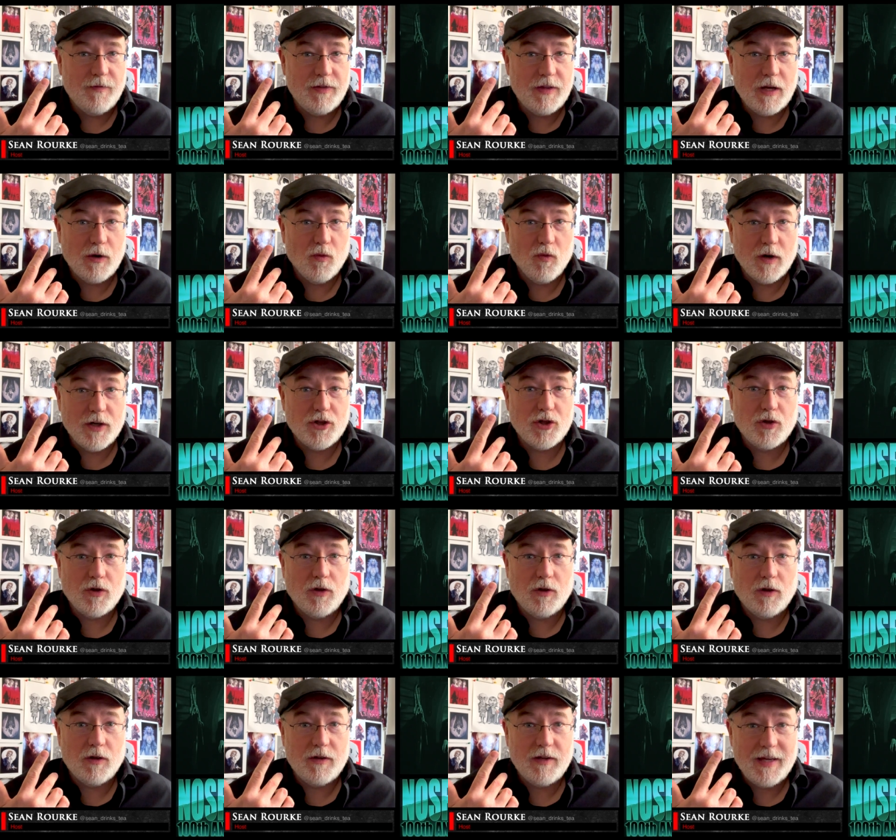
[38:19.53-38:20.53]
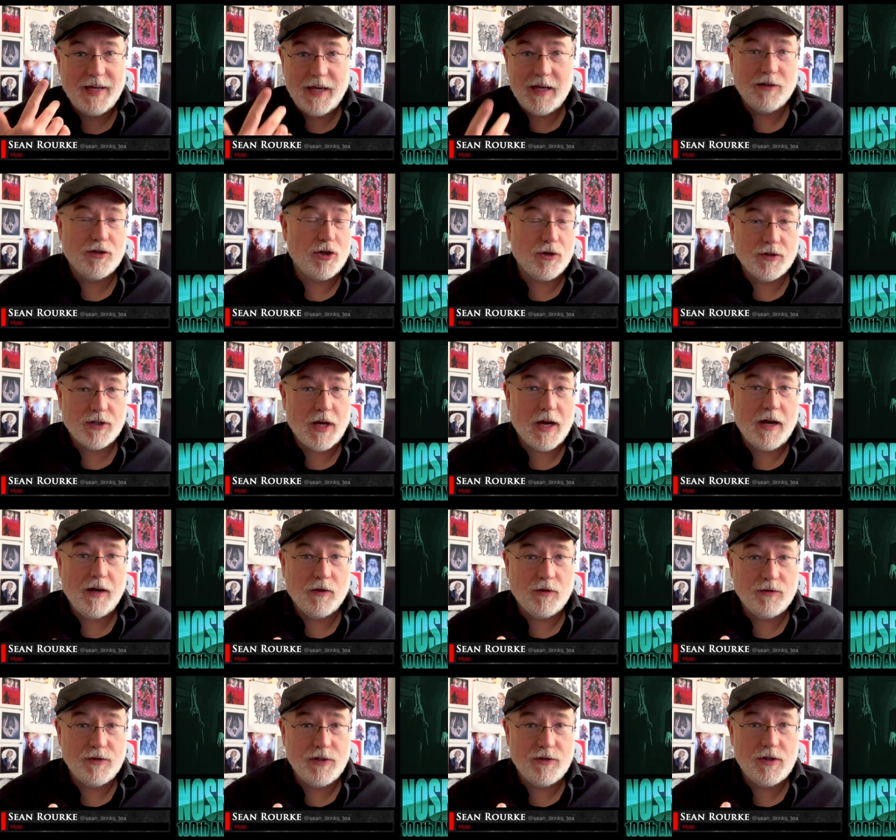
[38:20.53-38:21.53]
the original
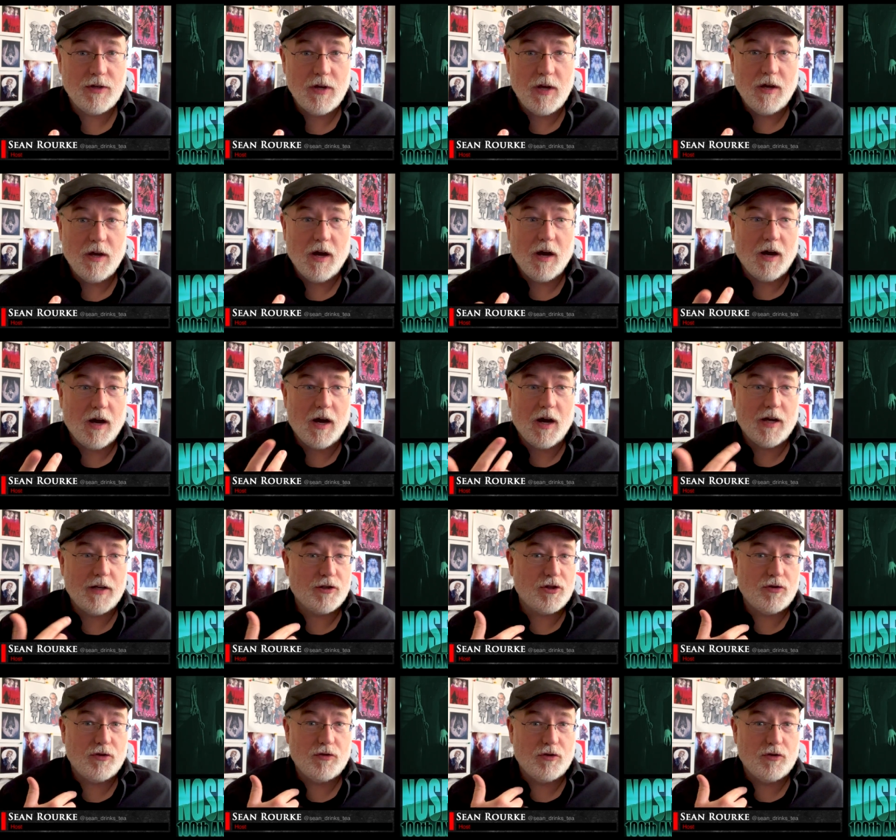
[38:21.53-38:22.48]
intertitles uh,